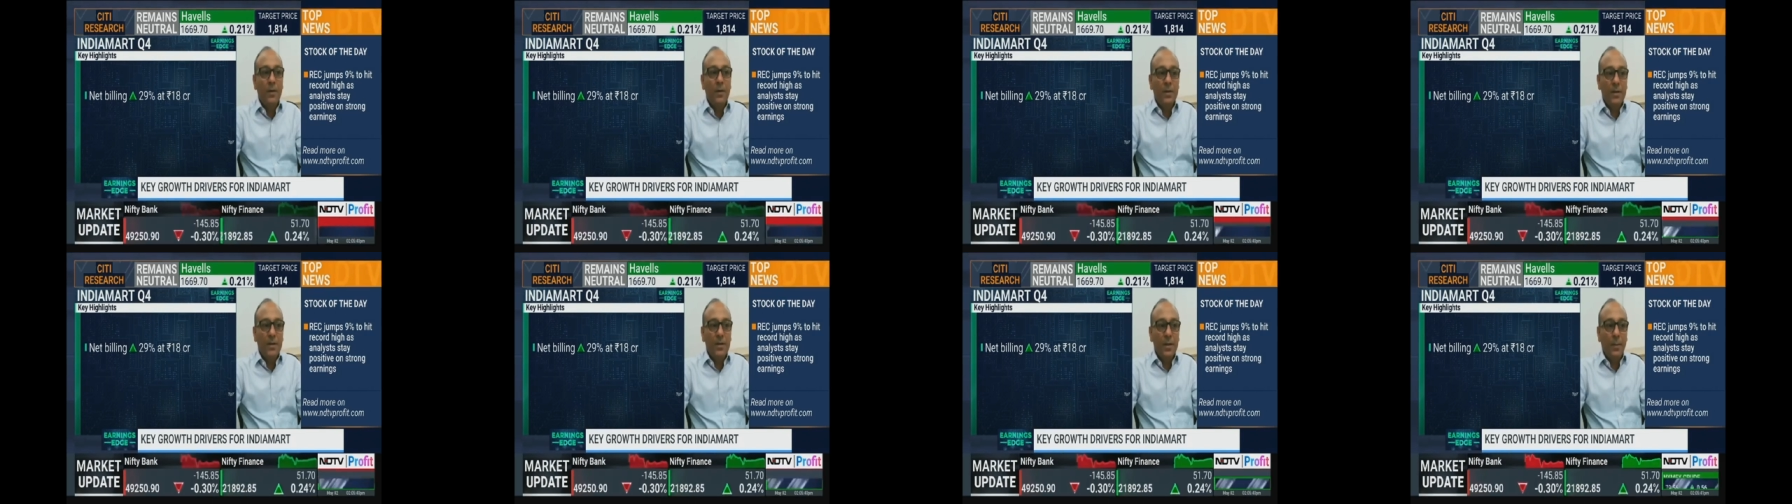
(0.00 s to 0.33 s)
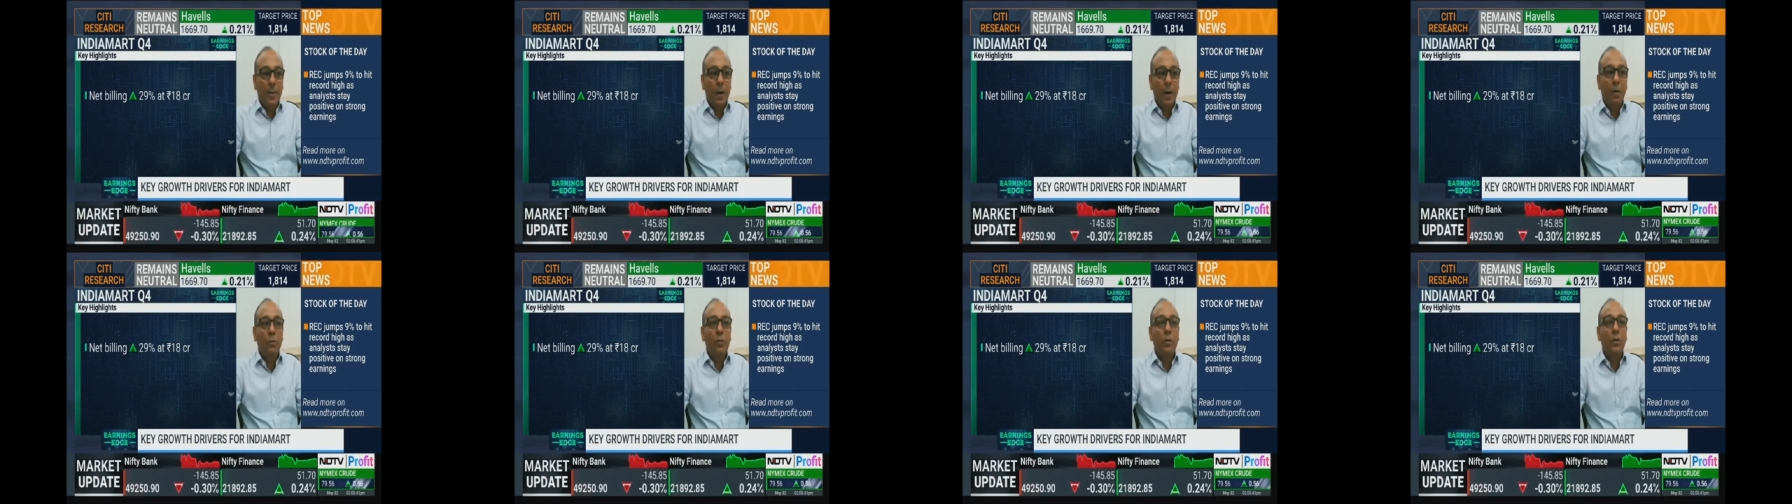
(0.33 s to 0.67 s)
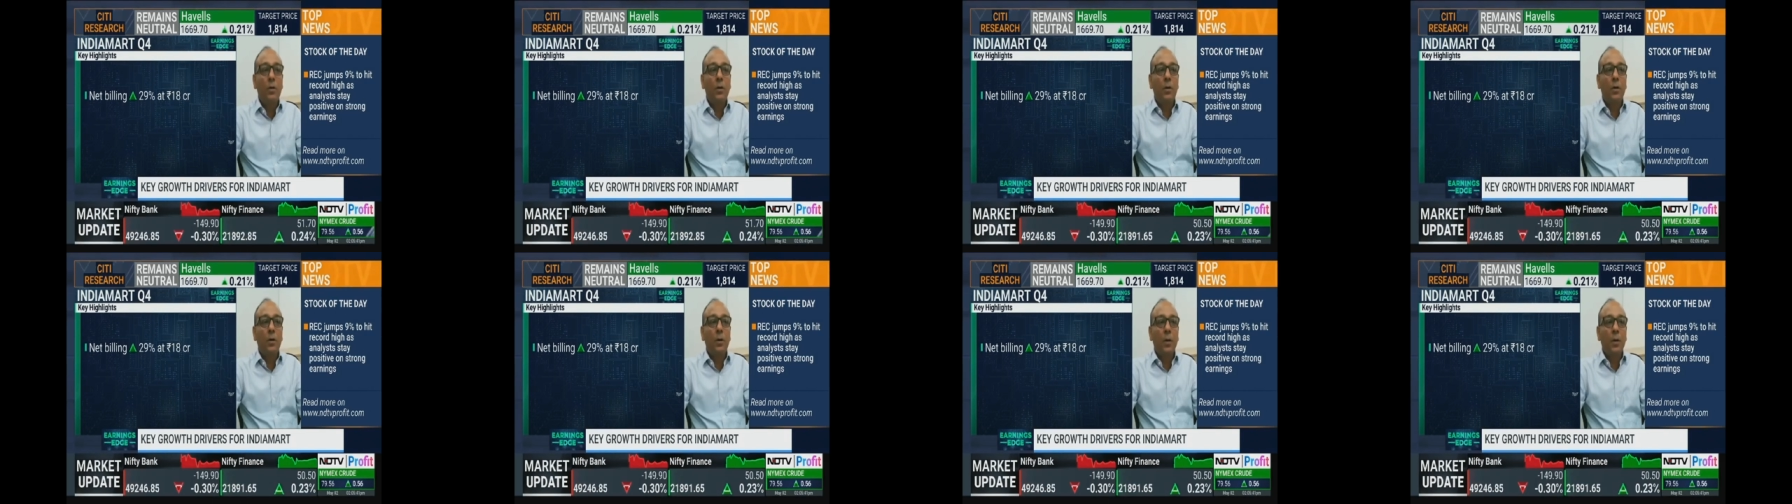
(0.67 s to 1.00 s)
which is
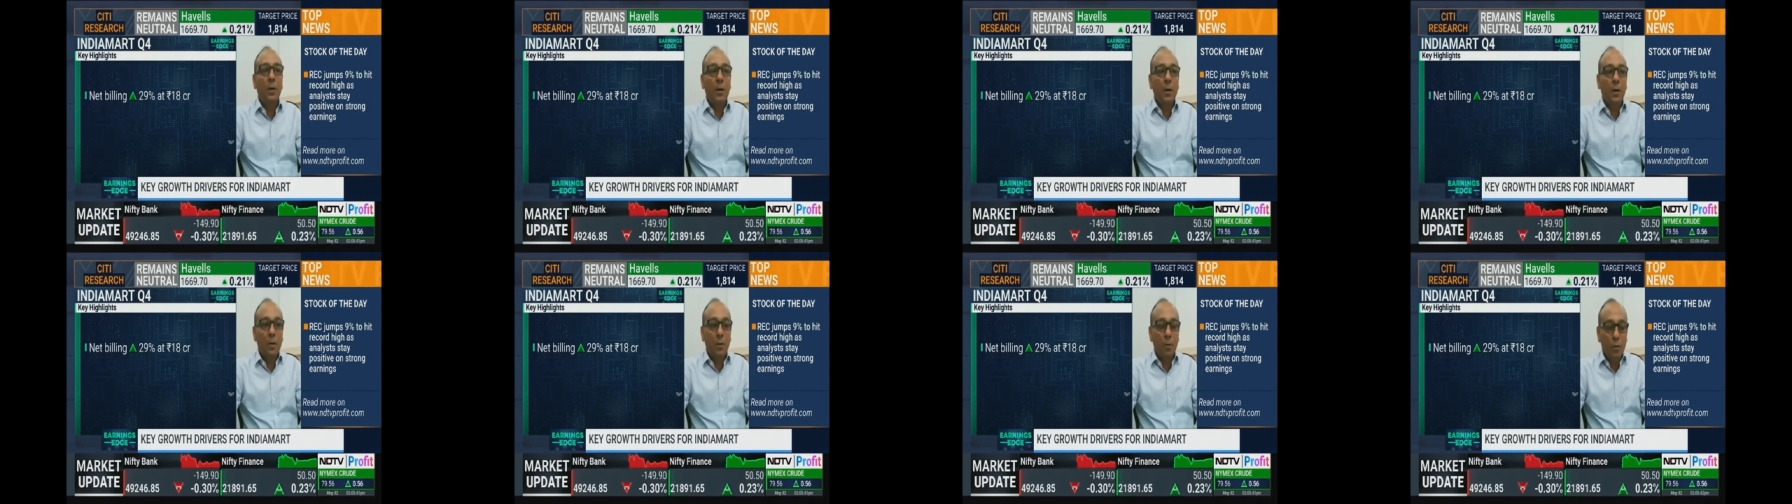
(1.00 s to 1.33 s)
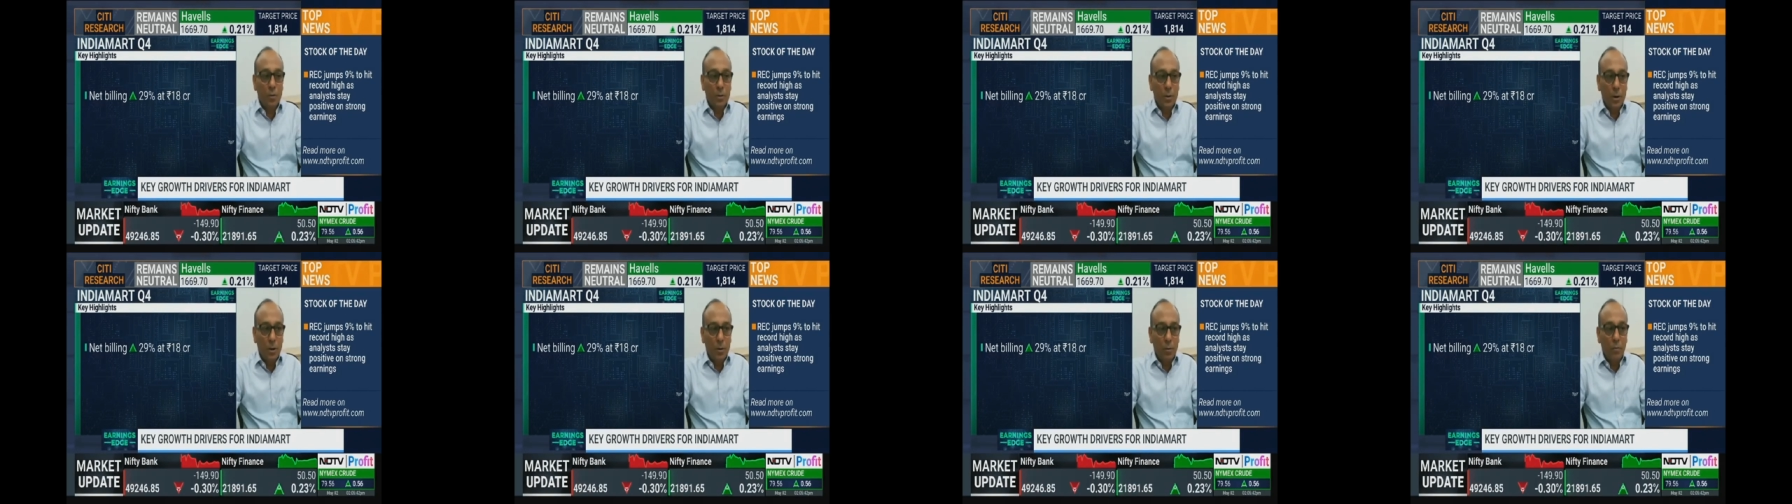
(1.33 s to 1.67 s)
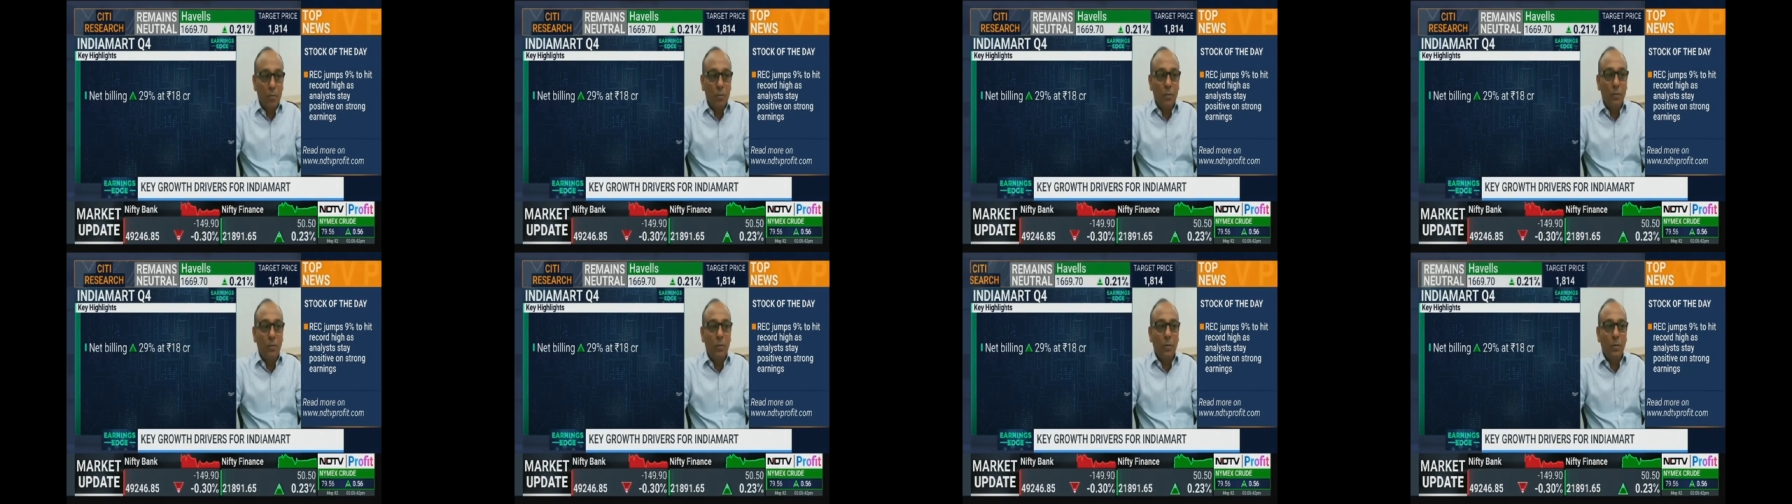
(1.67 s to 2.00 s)
about uh,
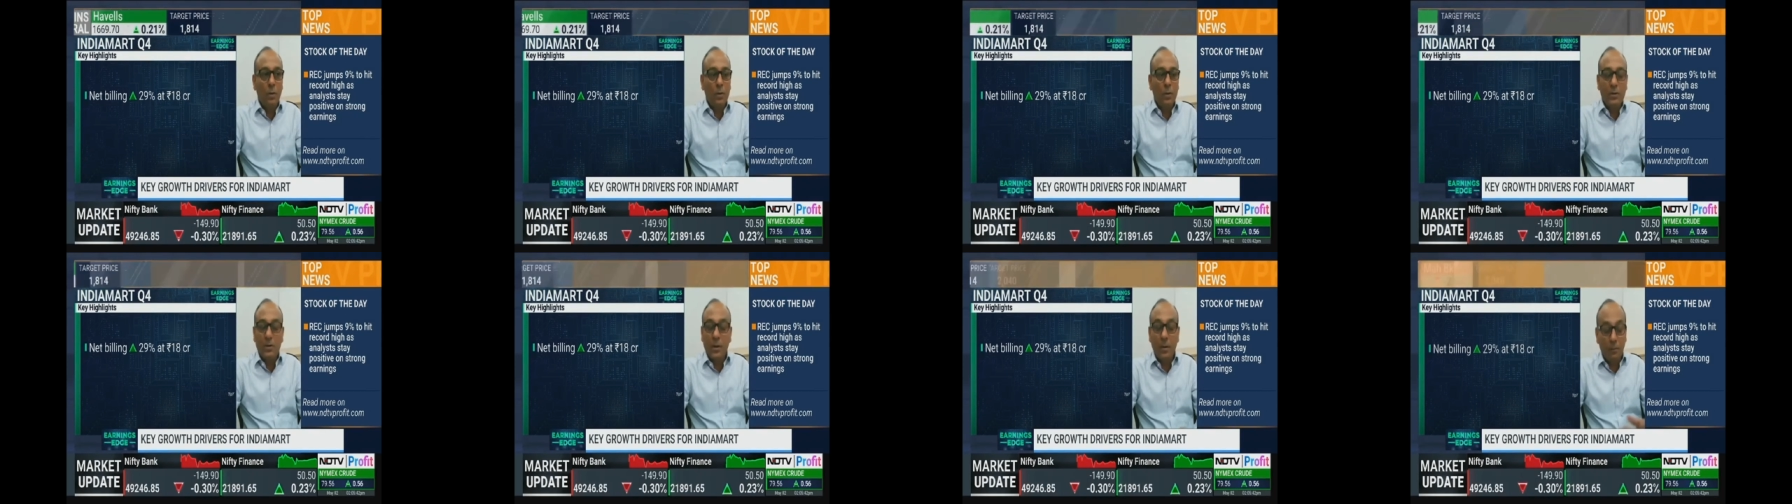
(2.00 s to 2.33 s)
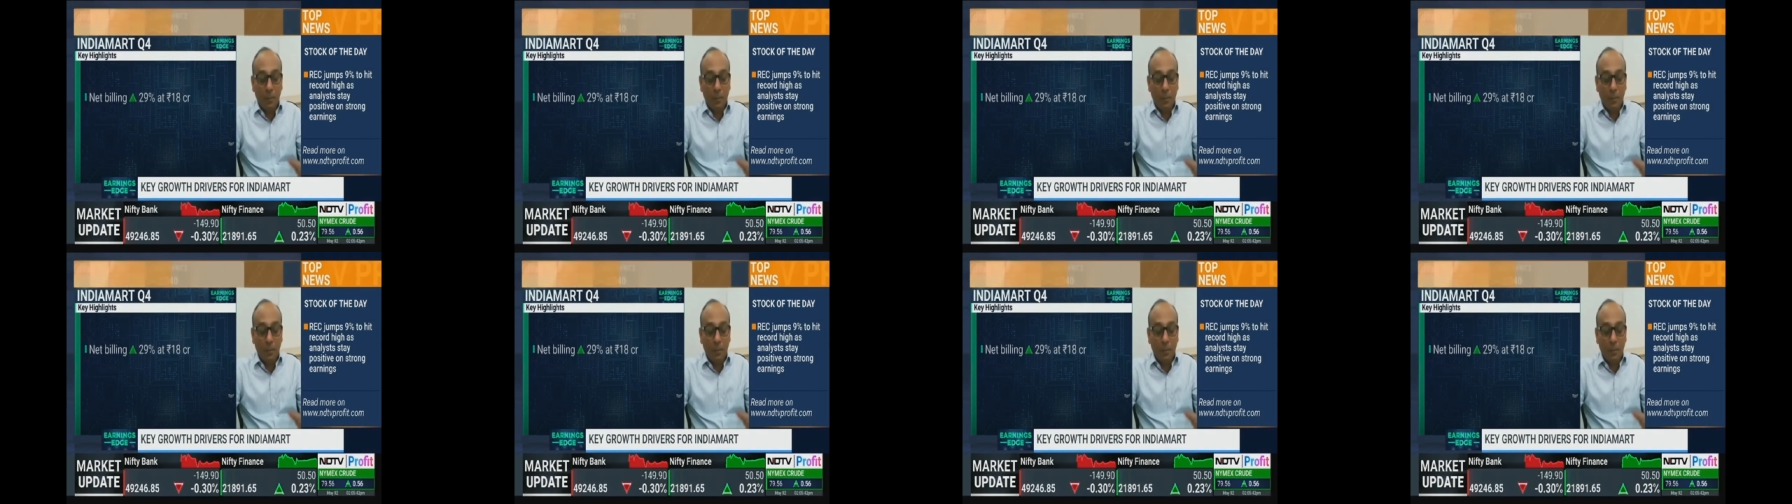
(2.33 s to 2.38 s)
closer to